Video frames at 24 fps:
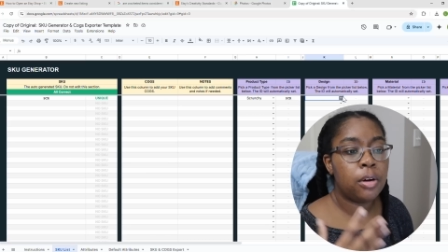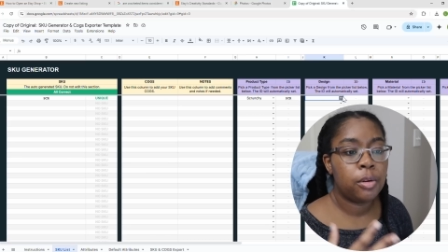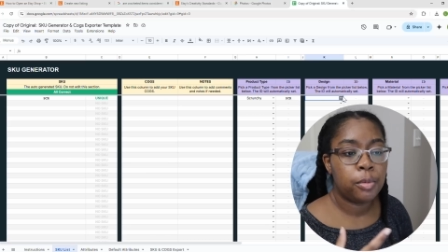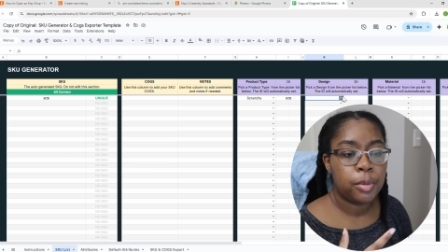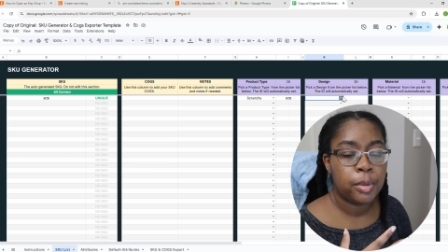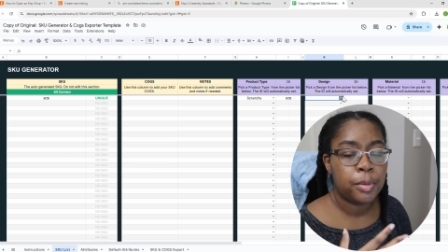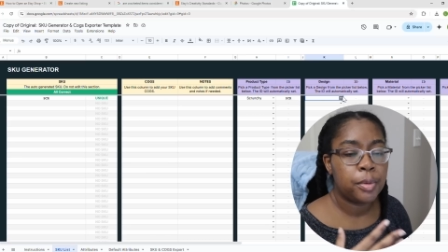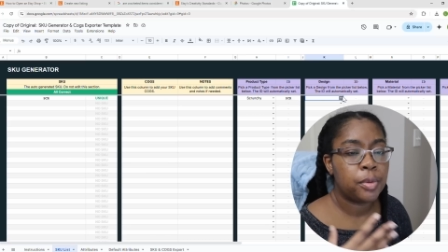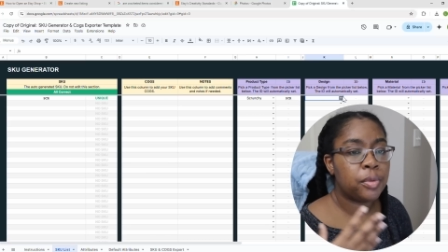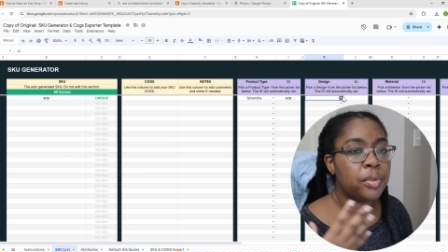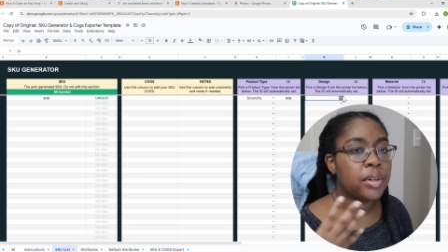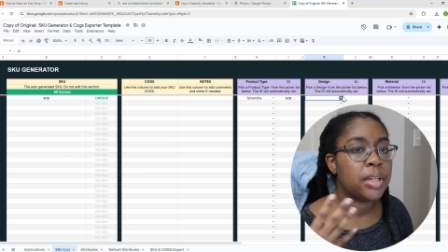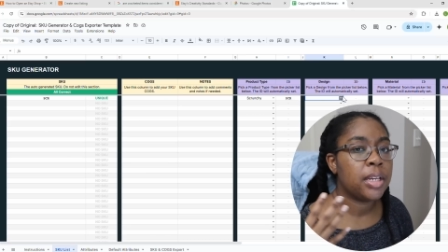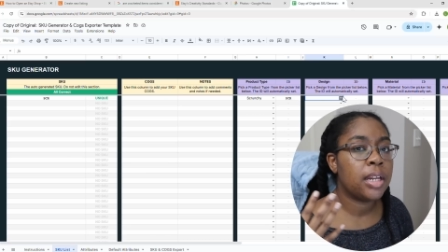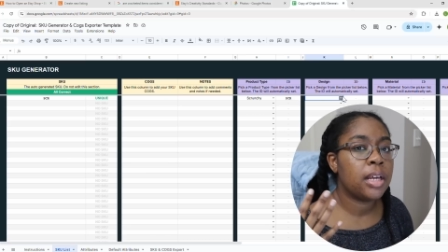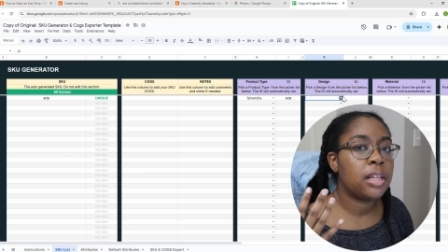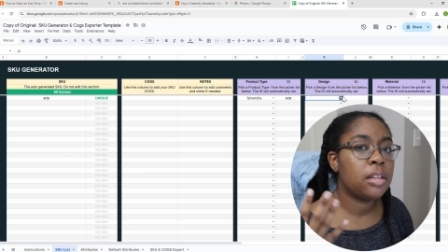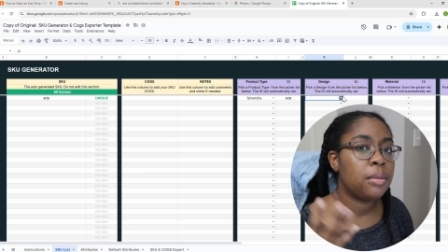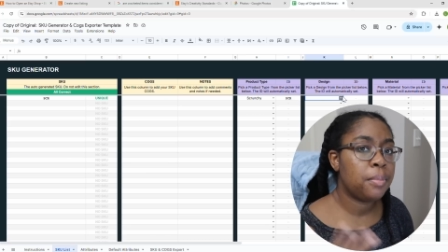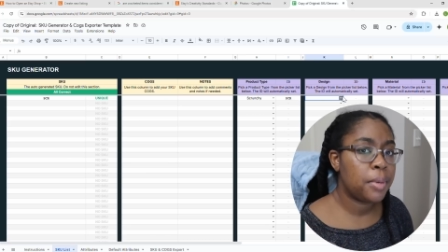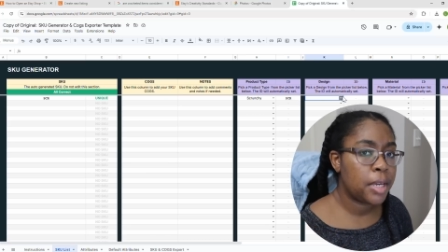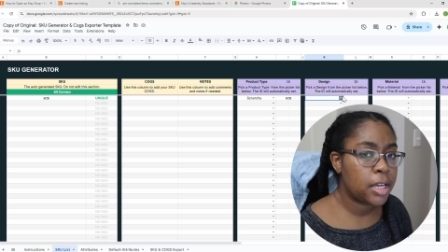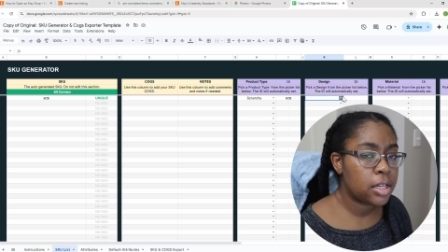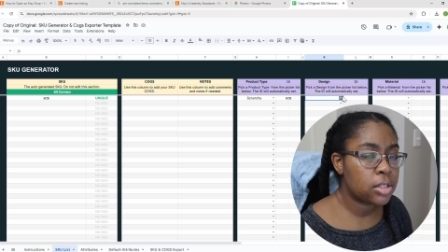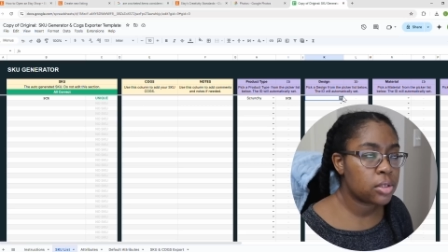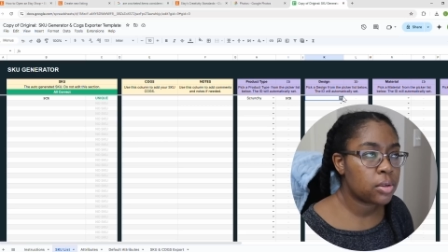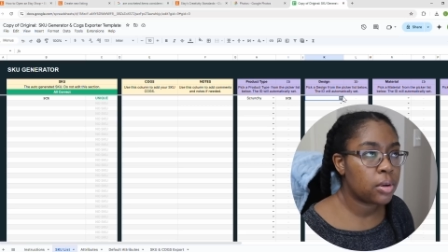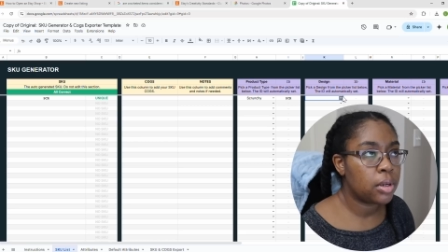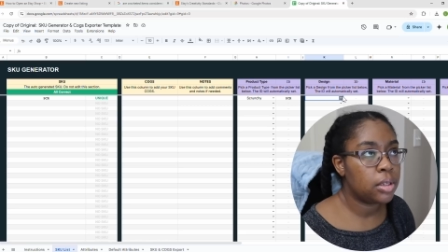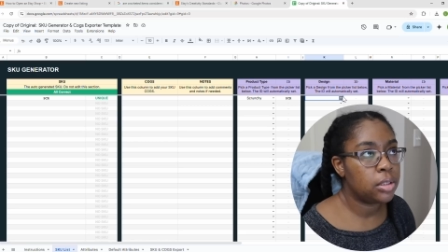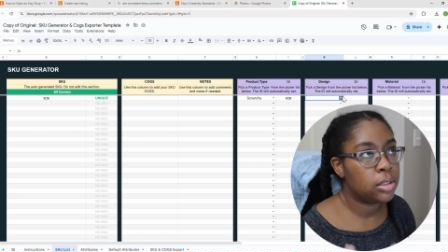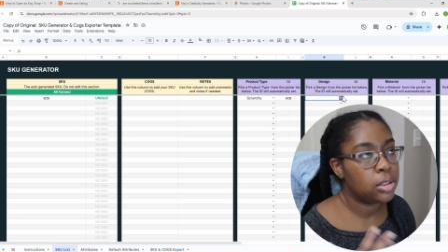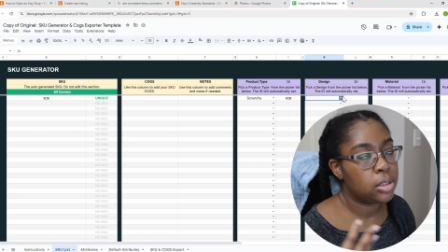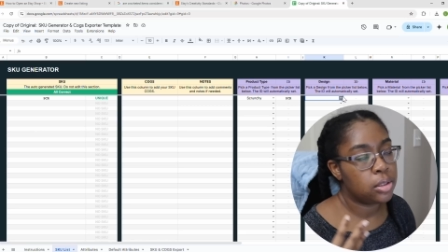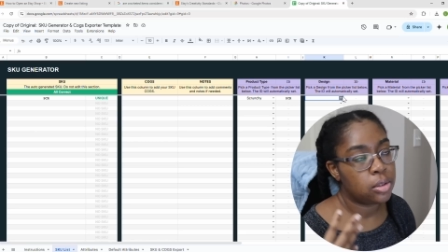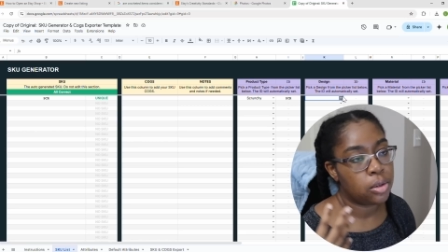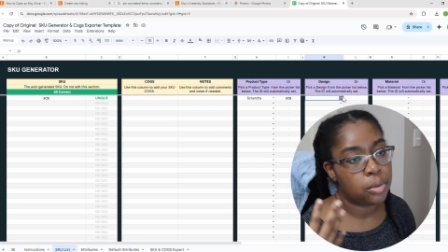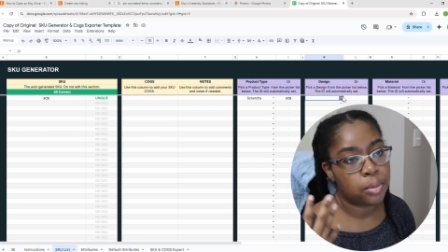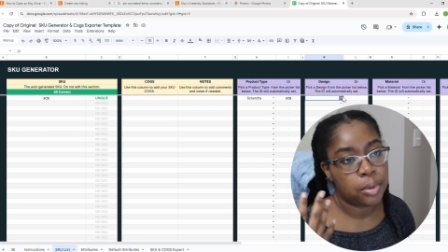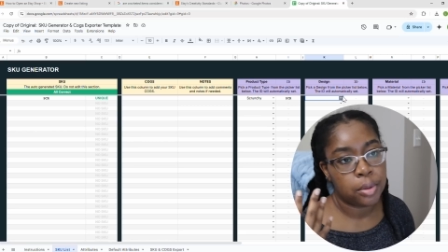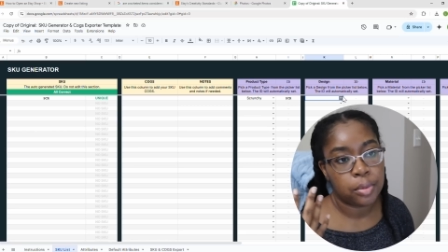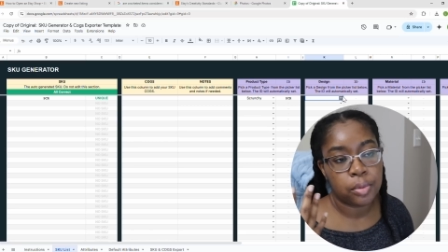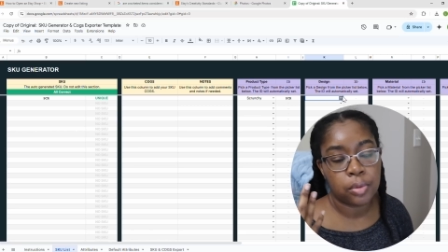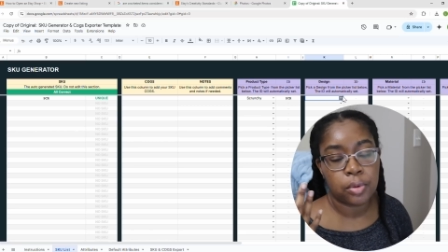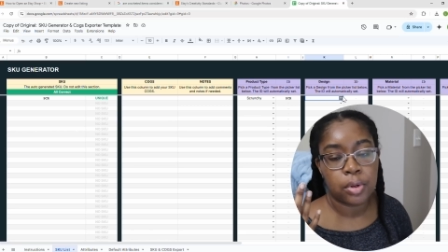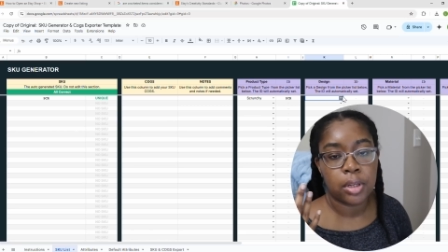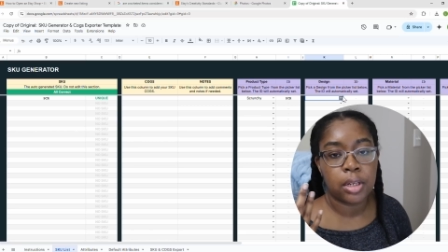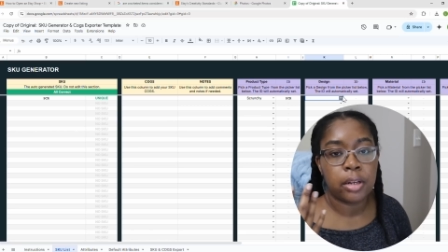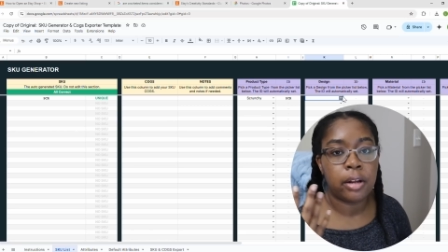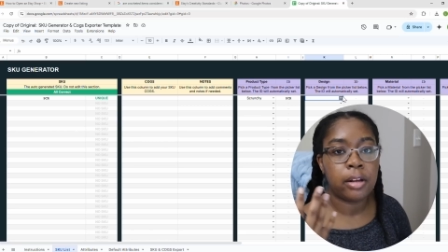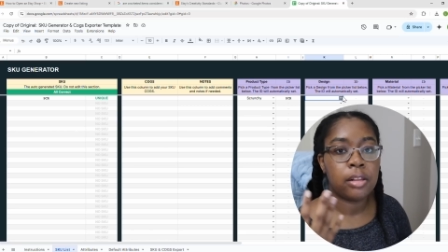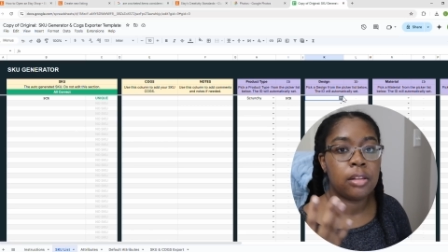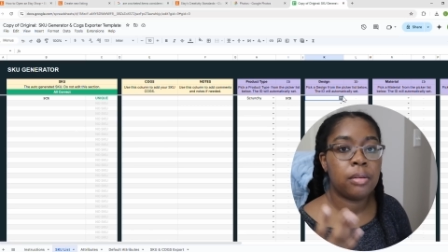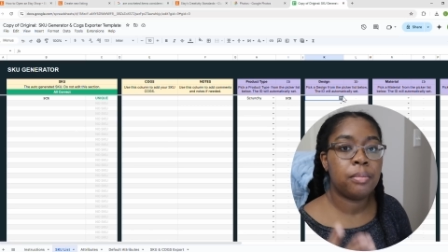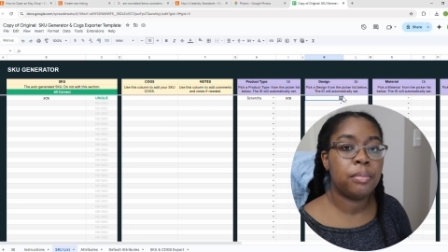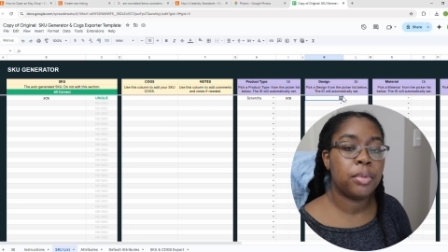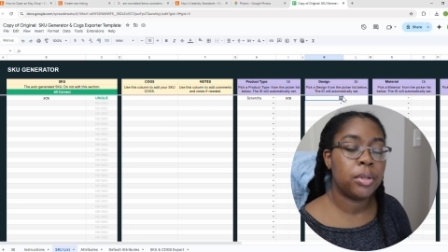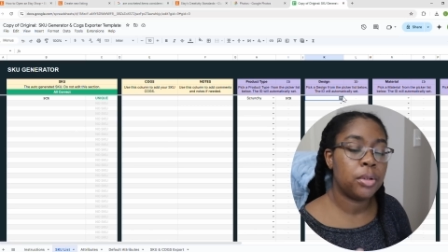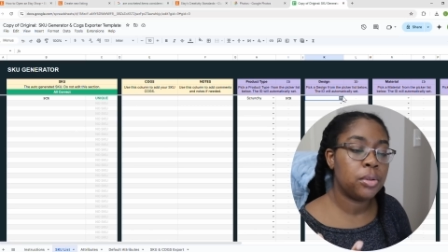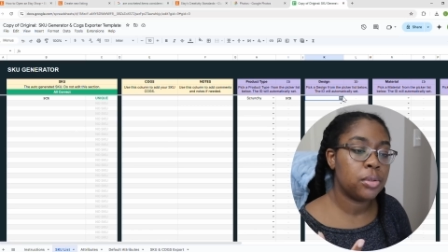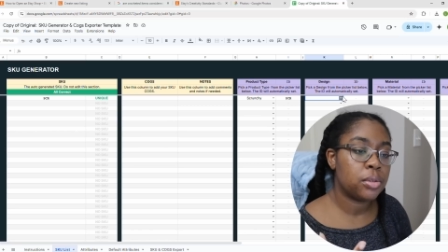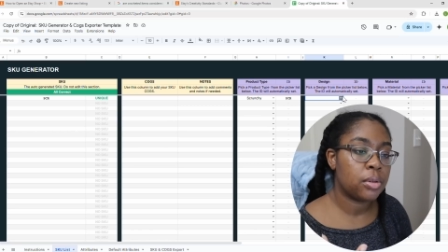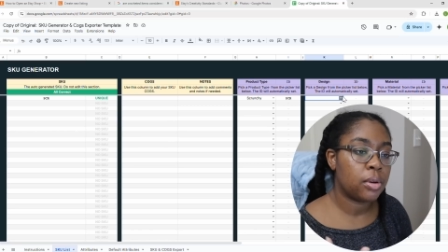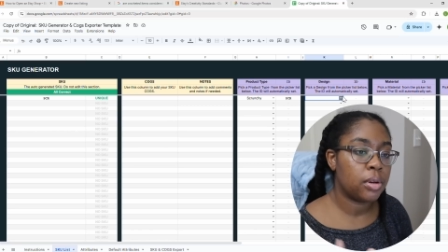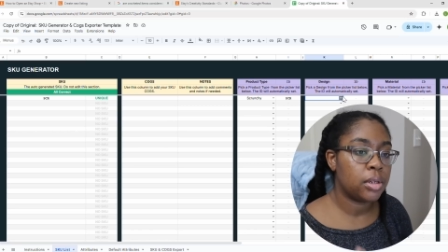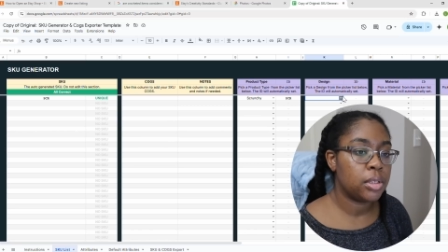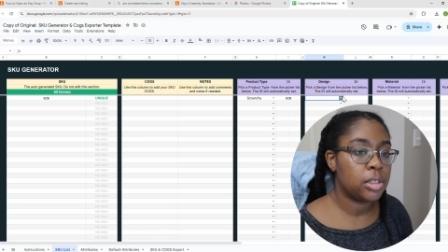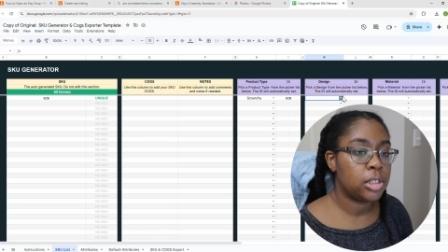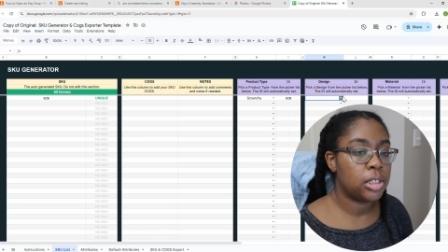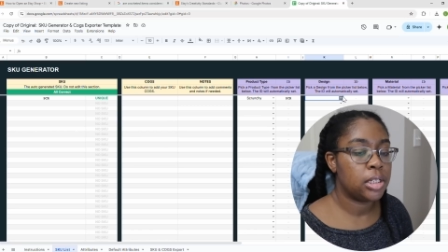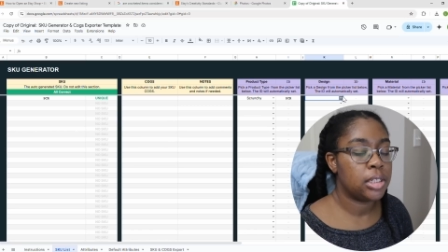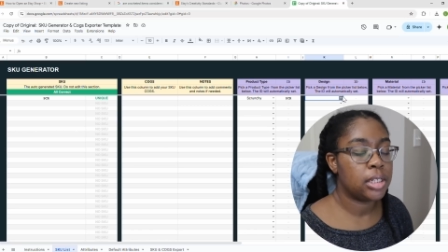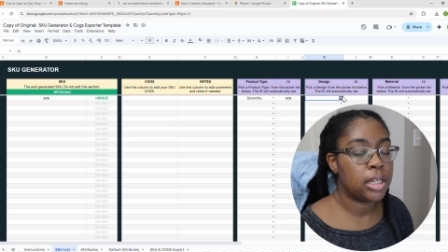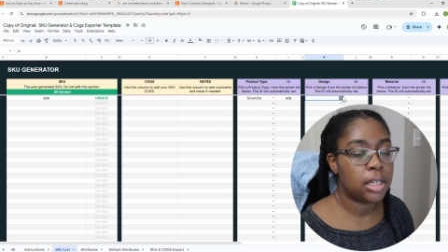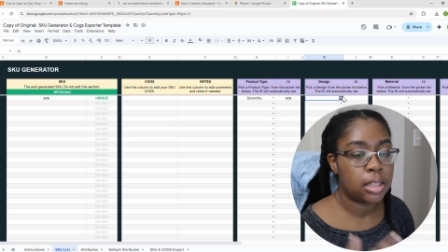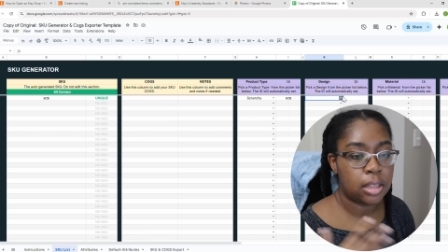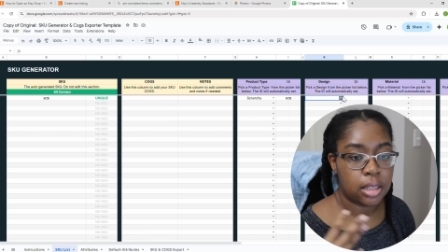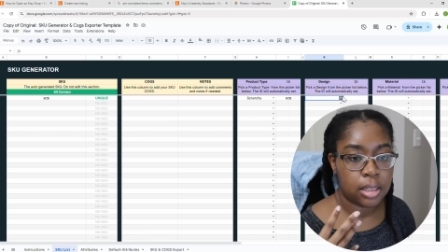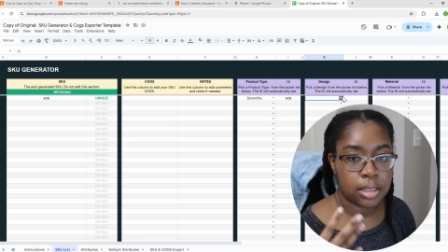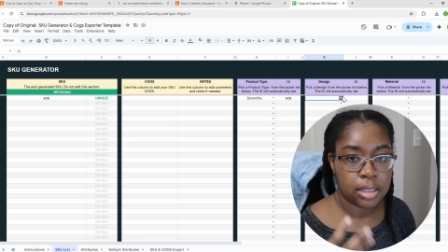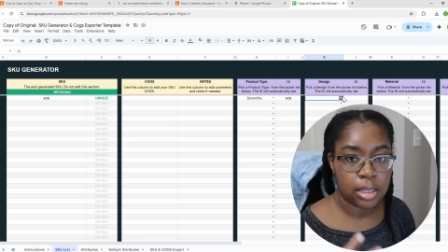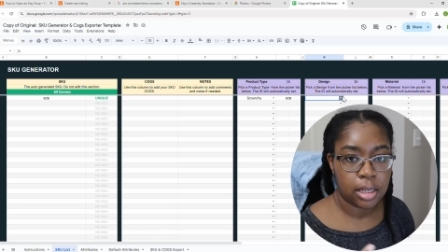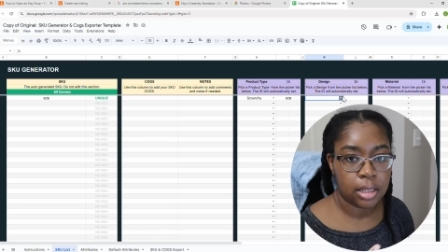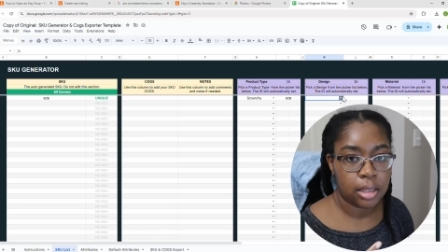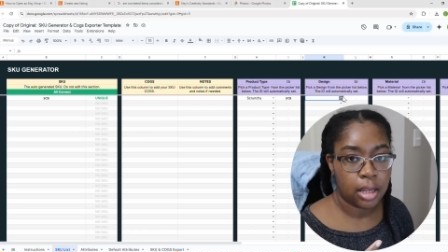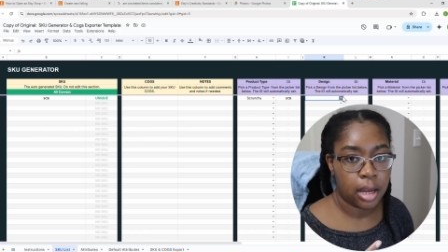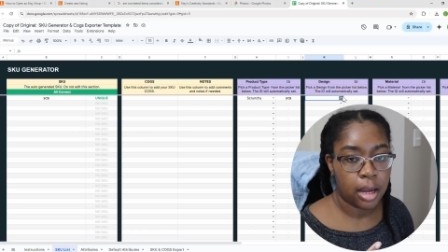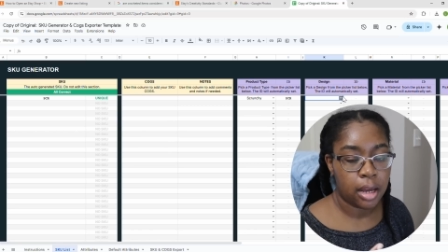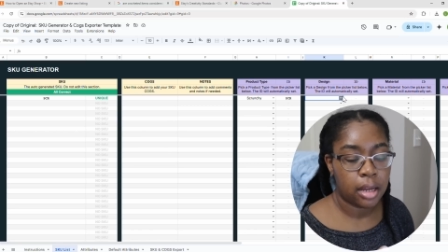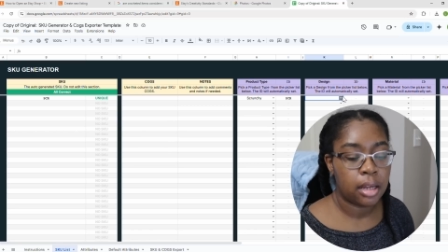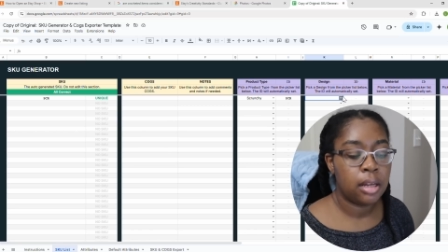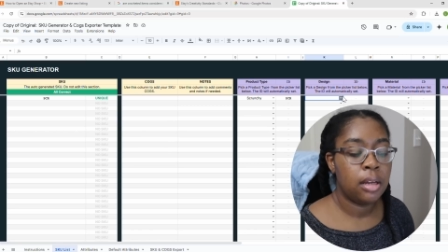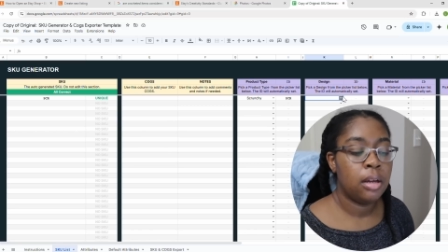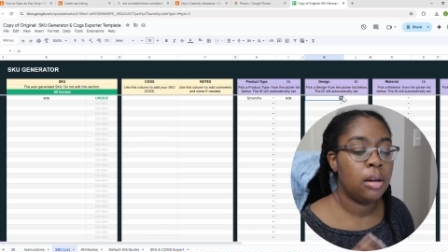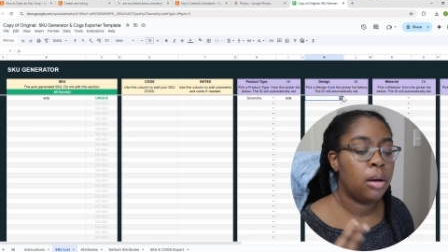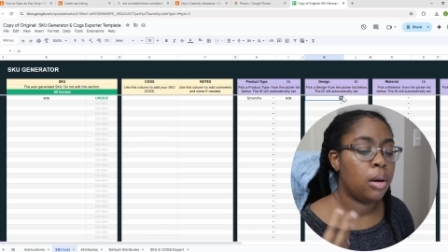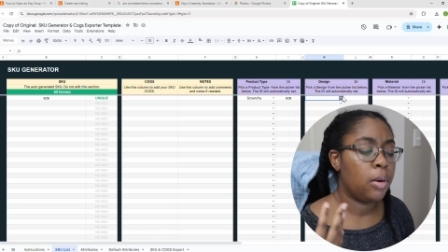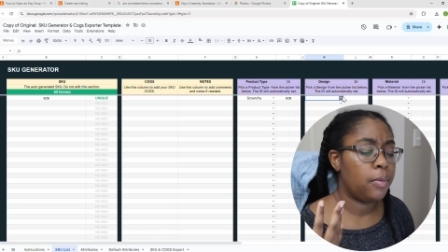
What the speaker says: oh, people really like the pink scrunchies, oh, people really like the blue scrunchies, like things like that.